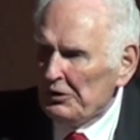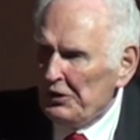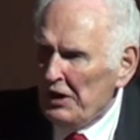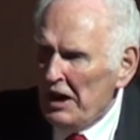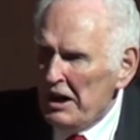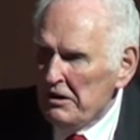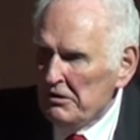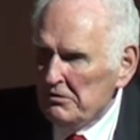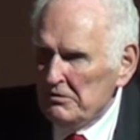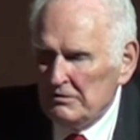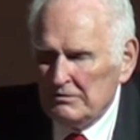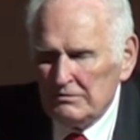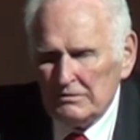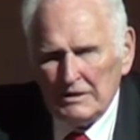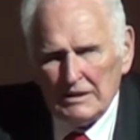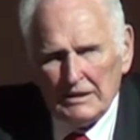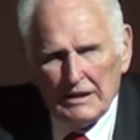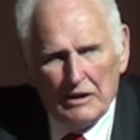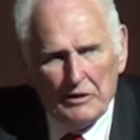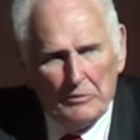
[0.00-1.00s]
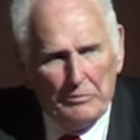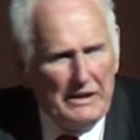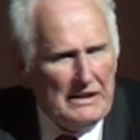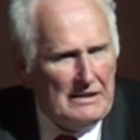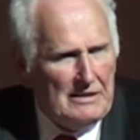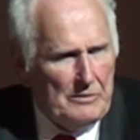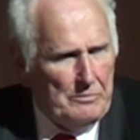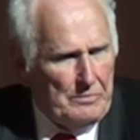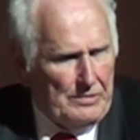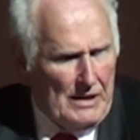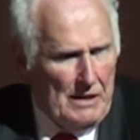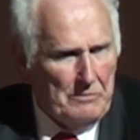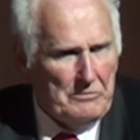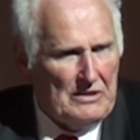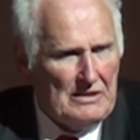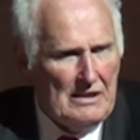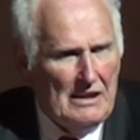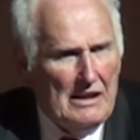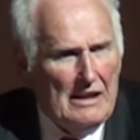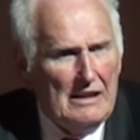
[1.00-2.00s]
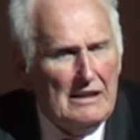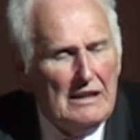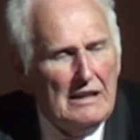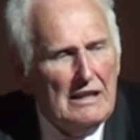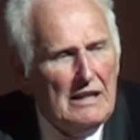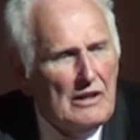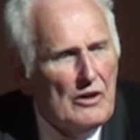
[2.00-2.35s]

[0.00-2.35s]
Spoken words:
know that our basic problems are,